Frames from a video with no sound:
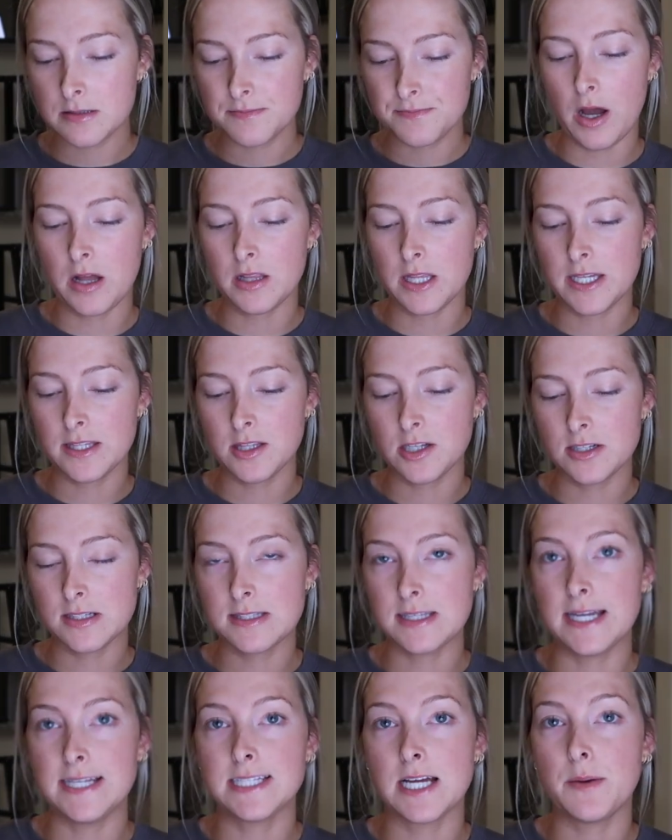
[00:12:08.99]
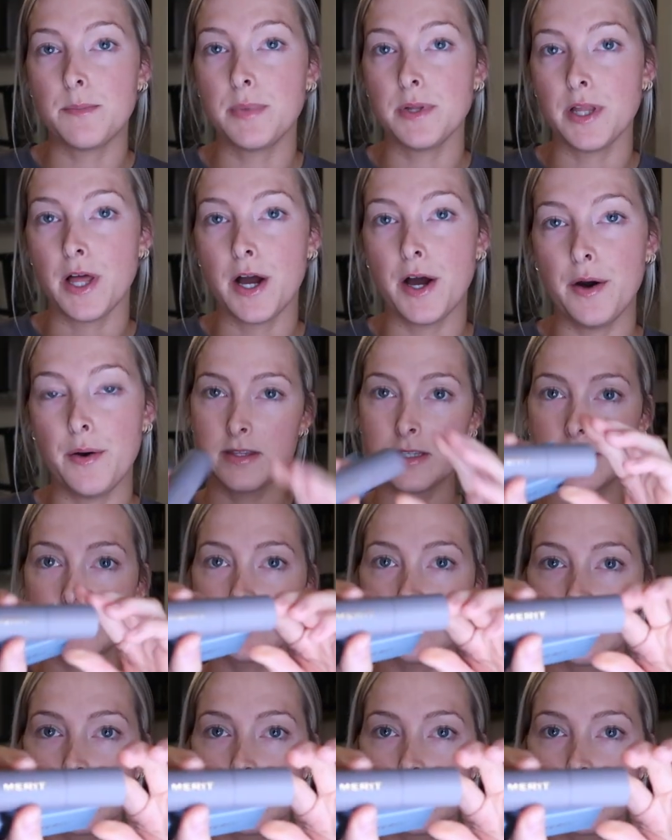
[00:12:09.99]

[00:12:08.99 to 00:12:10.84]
I'll link their site down below. This